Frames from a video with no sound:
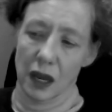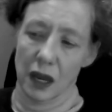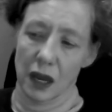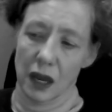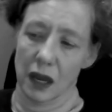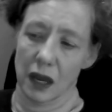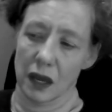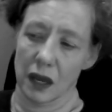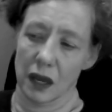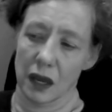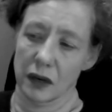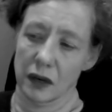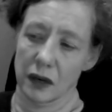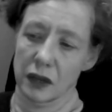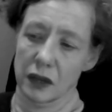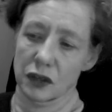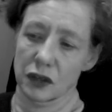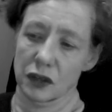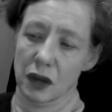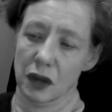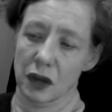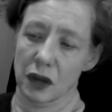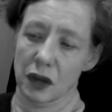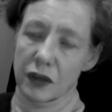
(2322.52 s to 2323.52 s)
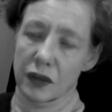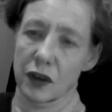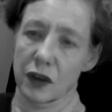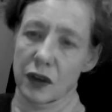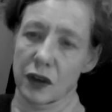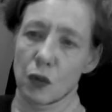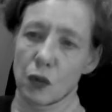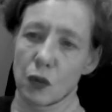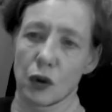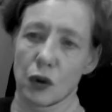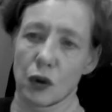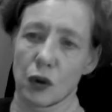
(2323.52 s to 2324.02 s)
And it's, I think,
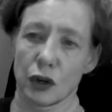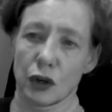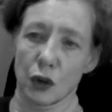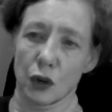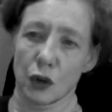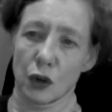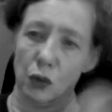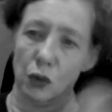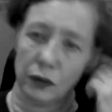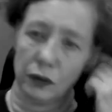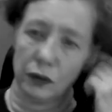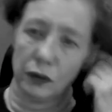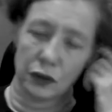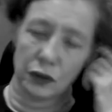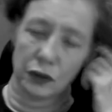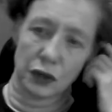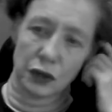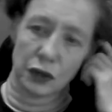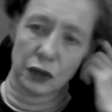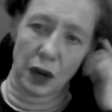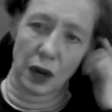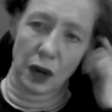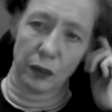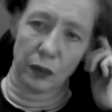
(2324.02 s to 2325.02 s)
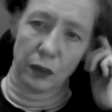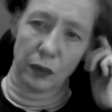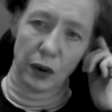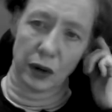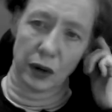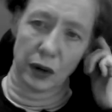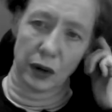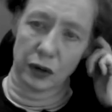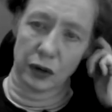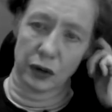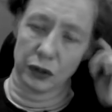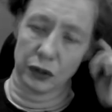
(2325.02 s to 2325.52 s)
well, you know, wolves are top
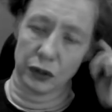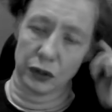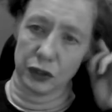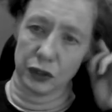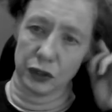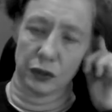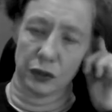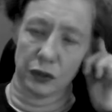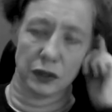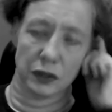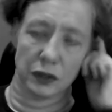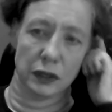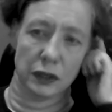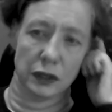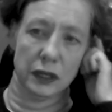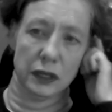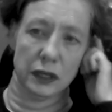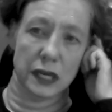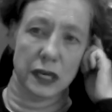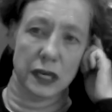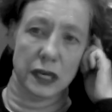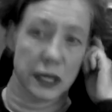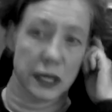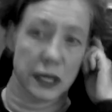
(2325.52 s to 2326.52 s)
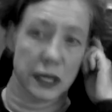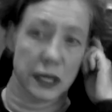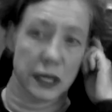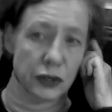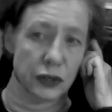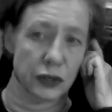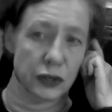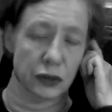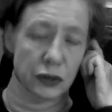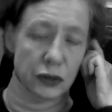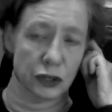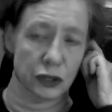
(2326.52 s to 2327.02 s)
predators, so it's a little
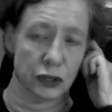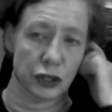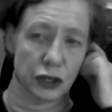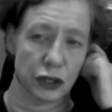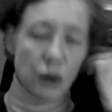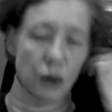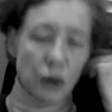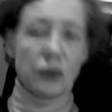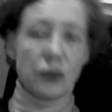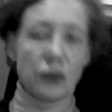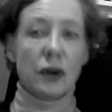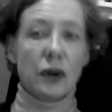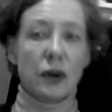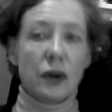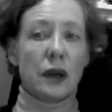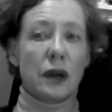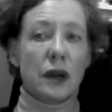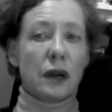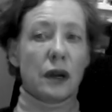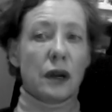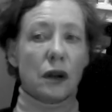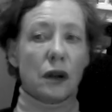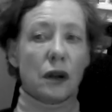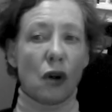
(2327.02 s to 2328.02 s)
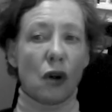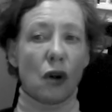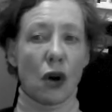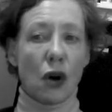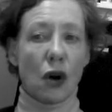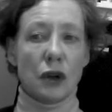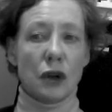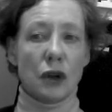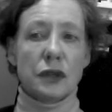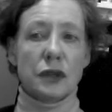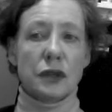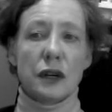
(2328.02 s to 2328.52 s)
easier to show the
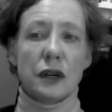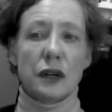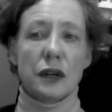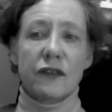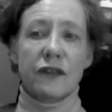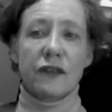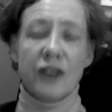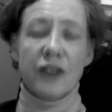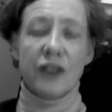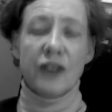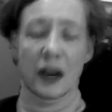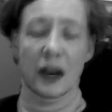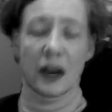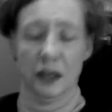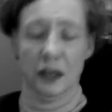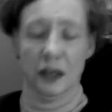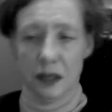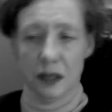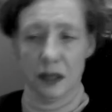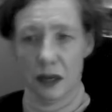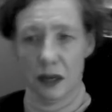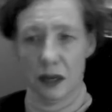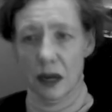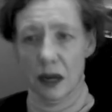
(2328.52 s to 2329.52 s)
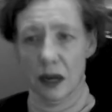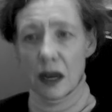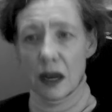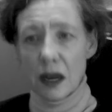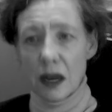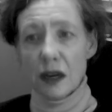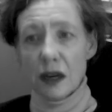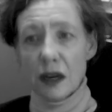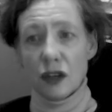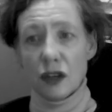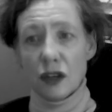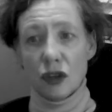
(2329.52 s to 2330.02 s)
cause and effect.
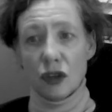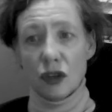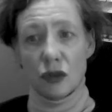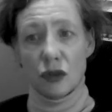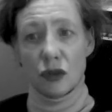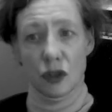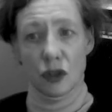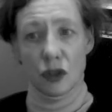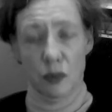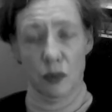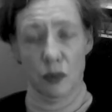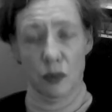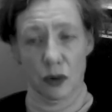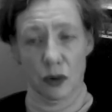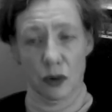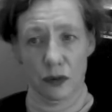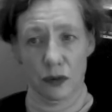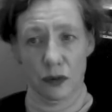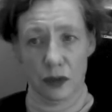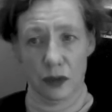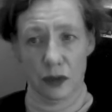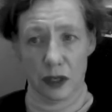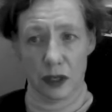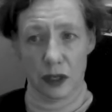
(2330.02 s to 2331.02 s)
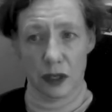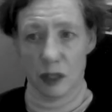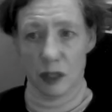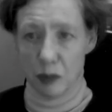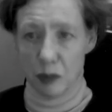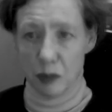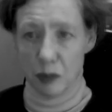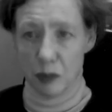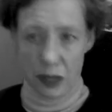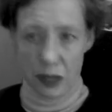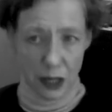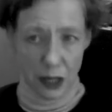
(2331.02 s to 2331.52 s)
And as you just beautifully
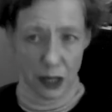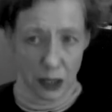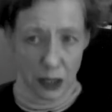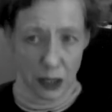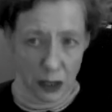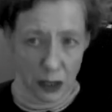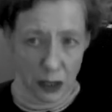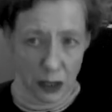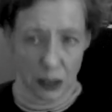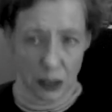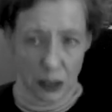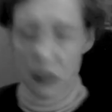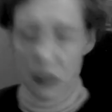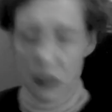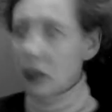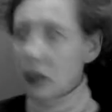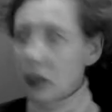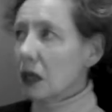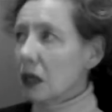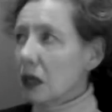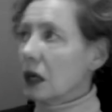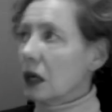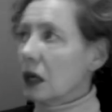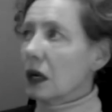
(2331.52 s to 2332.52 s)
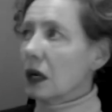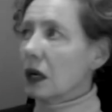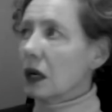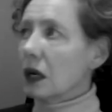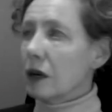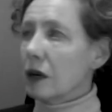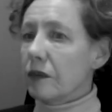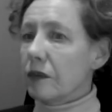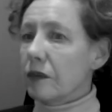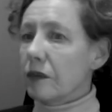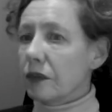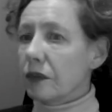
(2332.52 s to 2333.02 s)
explained,
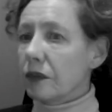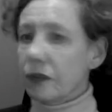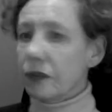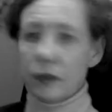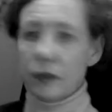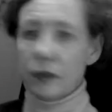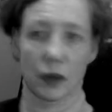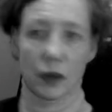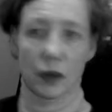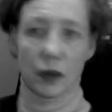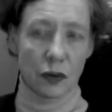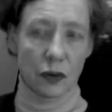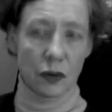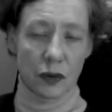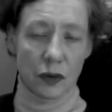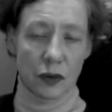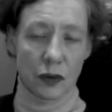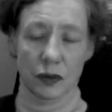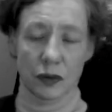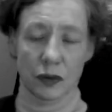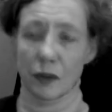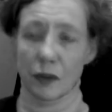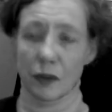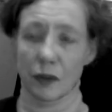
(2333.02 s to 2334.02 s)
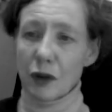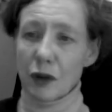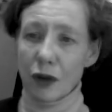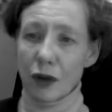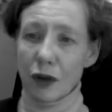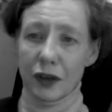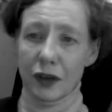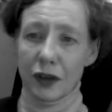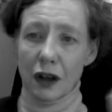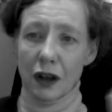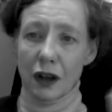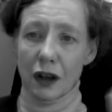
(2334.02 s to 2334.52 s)
you know, there's something called
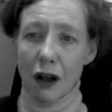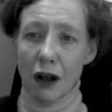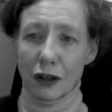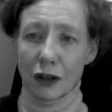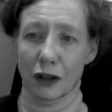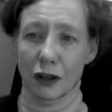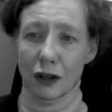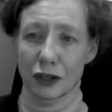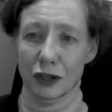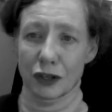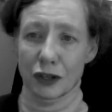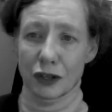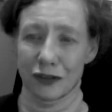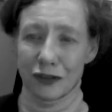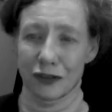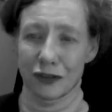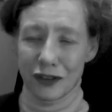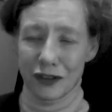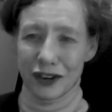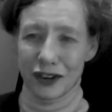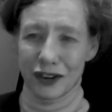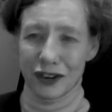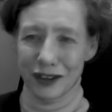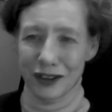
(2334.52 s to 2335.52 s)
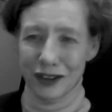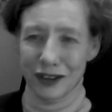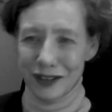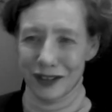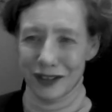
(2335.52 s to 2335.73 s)
the ecology of fear.